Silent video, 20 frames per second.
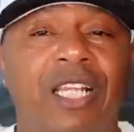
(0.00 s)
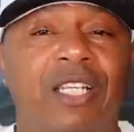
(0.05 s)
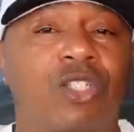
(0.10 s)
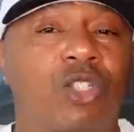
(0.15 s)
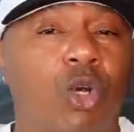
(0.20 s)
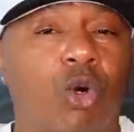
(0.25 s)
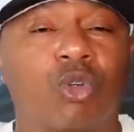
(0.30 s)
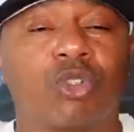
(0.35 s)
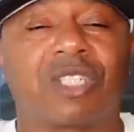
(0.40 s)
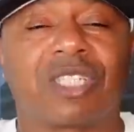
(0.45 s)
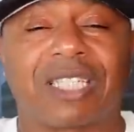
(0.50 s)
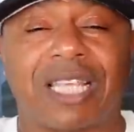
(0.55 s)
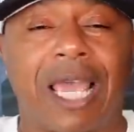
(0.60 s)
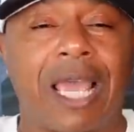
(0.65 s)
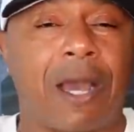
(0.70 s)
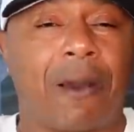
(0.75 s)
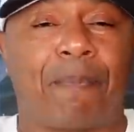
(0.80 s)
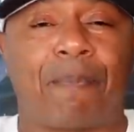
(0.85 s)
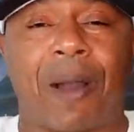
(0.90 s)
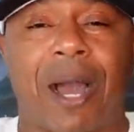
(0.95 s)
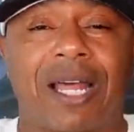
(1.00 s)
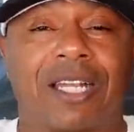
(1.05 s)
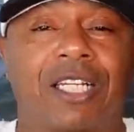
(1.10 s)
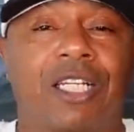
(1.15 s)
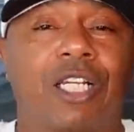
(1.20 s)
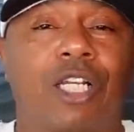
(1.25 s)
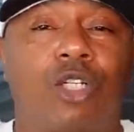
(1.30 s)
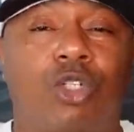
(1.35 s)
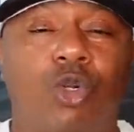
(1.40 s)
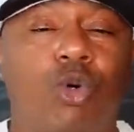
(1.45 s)
the, your cell
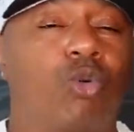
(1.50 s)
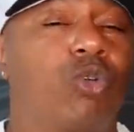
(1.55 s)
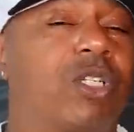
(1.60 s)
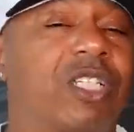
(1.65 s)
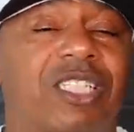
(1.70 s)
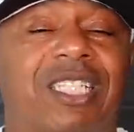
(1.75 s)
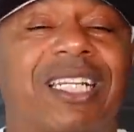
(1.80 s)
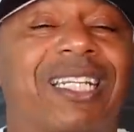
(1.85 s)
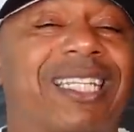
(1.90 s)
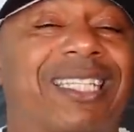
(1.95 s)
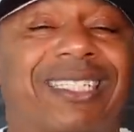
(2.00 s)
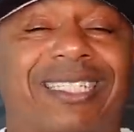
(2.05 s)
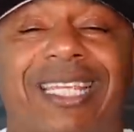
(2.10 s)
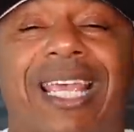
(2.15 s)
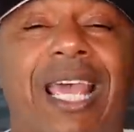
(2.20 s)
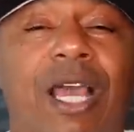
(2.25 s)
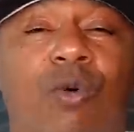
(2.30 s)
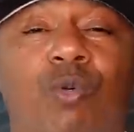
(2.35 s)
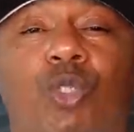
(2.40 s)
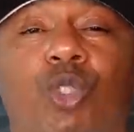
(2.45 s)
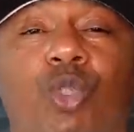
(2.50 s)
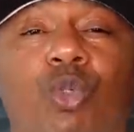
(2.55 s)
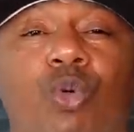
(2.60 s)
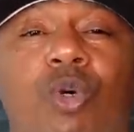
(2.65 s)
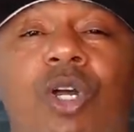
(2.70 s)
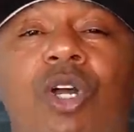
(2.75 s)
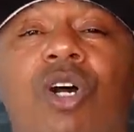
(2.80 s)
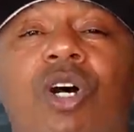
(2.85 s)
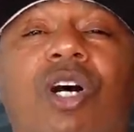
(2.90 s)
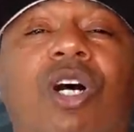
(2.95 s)
partner, the dude that's in the cell with
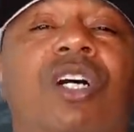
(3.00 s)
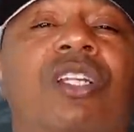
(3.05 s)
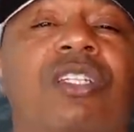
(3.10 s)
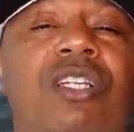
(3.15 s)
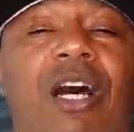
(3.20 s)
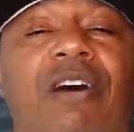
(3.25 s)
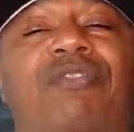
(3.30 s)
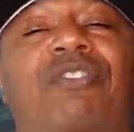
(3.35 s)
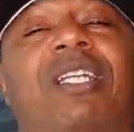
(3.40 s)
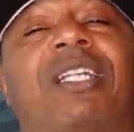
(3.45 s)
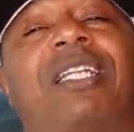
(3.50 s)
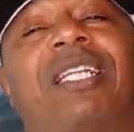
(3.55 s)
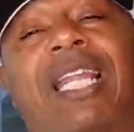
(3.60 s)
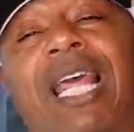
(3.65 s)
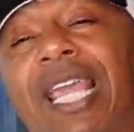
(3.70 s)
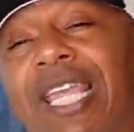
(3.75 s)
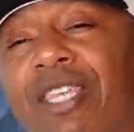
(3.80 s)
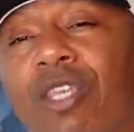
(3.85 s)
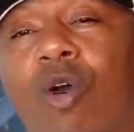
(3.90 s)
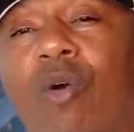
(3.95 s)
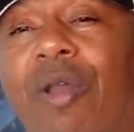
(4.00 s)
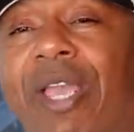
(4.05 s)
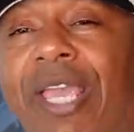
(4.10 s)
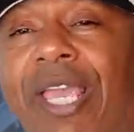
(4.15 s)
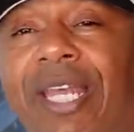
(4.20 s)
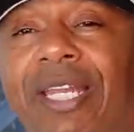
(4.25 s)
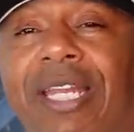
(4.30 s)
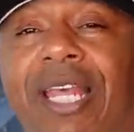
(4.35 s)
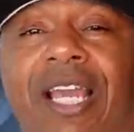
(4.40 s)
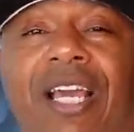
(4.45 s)
you, enough to lay your
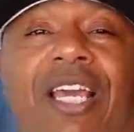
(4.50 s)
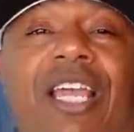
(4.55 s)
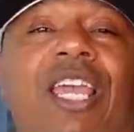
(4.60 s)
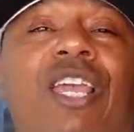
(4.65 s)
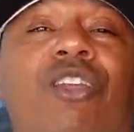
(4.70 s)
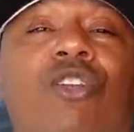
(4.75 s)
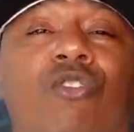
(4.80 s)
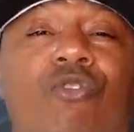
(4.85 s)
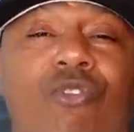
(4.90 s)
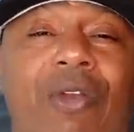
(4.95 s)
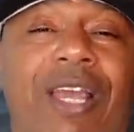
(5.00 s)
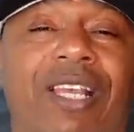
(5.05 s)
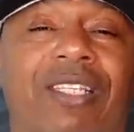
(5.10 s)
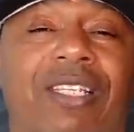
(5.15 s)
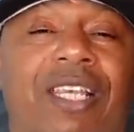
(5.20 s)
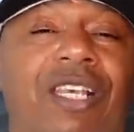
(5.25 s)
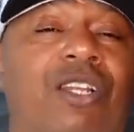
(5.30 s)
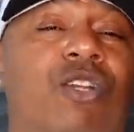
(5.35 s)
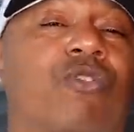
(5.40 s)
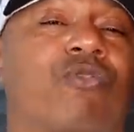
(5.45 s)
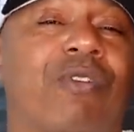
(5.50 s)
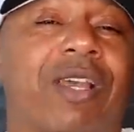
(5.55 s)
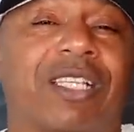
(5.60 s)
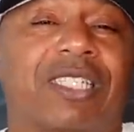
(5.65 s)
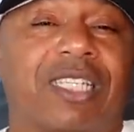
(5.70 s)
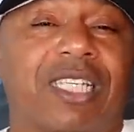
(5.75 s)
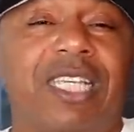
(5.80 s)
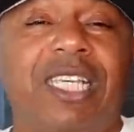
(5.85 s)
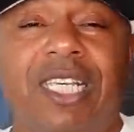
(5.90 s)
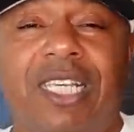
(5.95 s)
head down and the rest and the
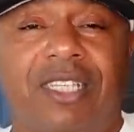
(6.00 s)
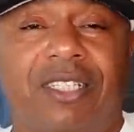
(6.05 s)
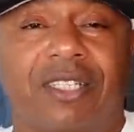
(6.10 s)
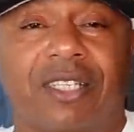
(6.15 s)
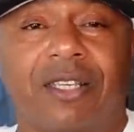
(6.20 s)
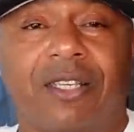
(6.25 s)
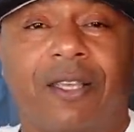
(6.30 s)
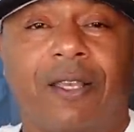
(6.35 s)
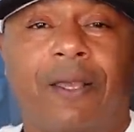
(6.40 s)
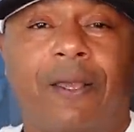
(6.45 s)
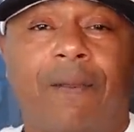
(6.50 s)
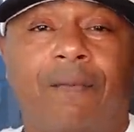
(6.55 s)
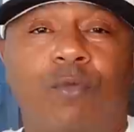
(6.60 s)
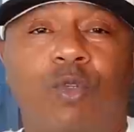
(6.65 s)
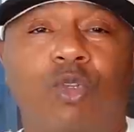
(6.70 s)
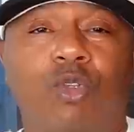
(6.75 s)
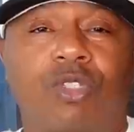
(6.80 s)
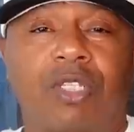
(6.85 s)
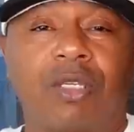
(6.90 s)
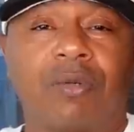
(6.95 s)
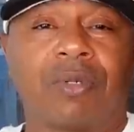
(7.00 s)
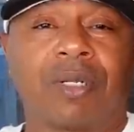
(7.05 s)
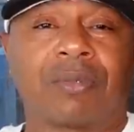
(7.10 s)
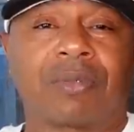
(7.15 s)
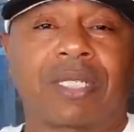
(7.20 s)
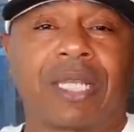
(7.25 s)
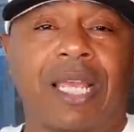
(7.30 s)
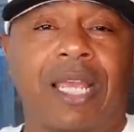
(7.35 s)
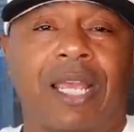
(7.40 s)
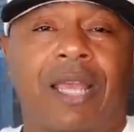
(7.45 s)
rest easy. You see what I'm
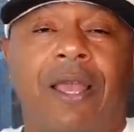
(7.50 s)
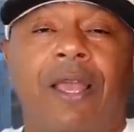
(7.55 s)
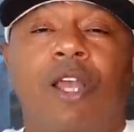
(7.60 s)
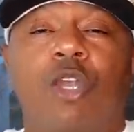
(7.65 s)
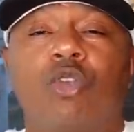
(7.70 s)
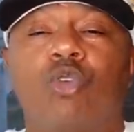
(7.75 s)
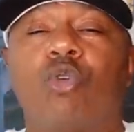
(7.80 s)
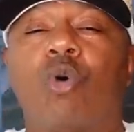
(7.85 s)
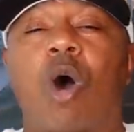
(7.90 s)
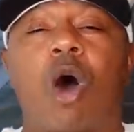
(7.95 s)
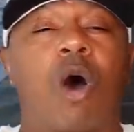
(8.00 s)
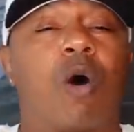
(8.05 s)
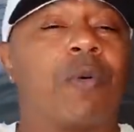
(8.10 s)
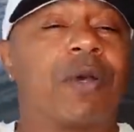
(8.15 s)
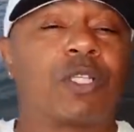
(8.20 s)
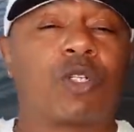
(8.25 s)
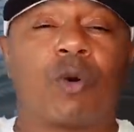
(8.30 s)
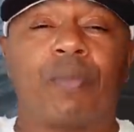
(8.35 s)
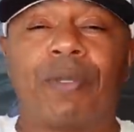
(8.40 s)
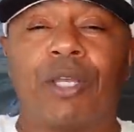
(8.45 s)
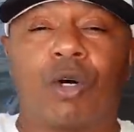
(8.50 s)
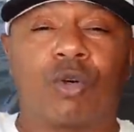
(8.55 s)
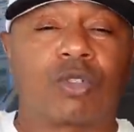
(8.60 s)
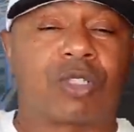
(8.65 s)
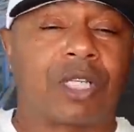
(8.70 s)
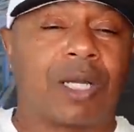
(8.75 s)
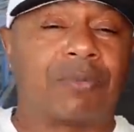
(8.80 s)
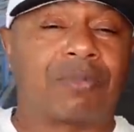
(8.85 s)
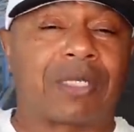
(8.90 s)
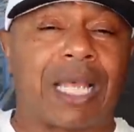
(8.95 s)
saying? You always gonna be on
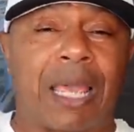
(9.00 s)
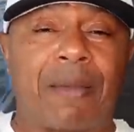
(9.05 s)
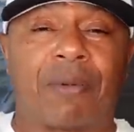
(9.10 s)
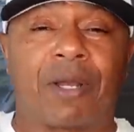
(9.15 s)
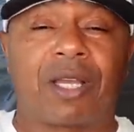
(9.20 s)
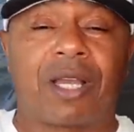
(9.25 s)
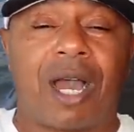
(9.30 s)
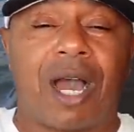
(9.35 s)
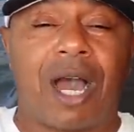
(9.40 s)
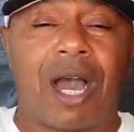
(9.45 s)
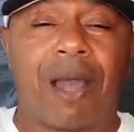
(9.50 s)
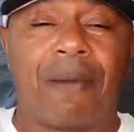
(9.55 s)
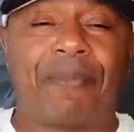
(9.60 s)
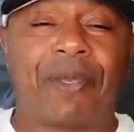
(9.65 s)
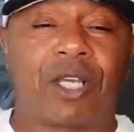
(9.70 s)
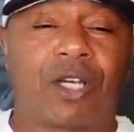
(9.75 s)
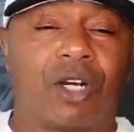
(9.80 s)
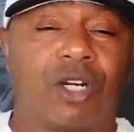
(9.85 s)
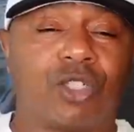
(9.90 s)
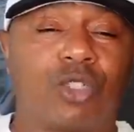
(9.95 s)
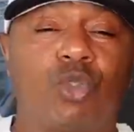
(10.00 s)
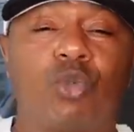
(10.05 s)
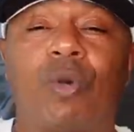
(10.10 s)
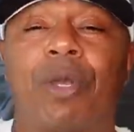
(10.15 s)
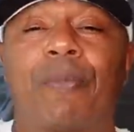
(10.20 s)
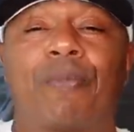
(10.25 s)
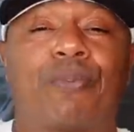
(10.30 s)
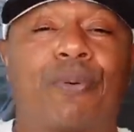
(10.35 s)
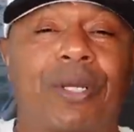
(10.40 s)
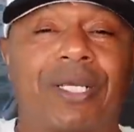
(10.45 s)
some type of guard because you
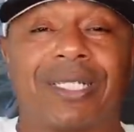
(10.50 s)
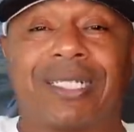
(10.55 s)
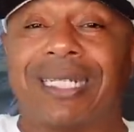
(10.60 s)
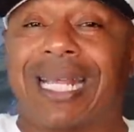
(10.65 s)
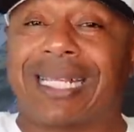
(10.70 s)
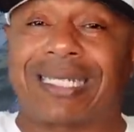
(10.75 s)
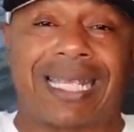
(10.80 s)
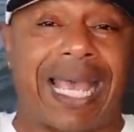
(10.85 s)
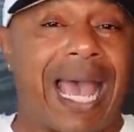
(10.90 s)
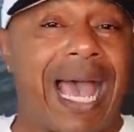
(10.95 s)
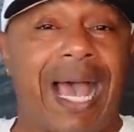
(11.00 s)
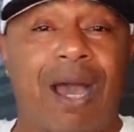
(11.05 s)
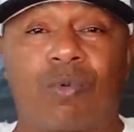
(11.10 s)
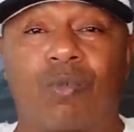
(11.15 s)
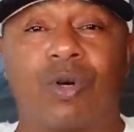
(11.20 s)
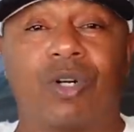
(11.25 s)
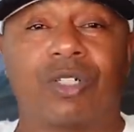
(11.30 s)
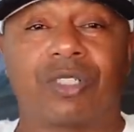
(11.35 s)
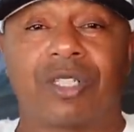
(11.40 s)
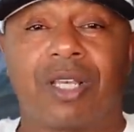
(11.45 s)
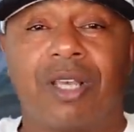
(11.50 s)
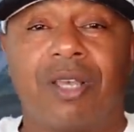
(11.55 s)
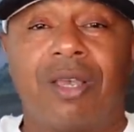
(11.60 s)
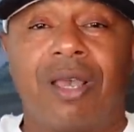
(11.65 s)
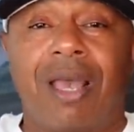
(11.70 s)
in prison. That's how I was.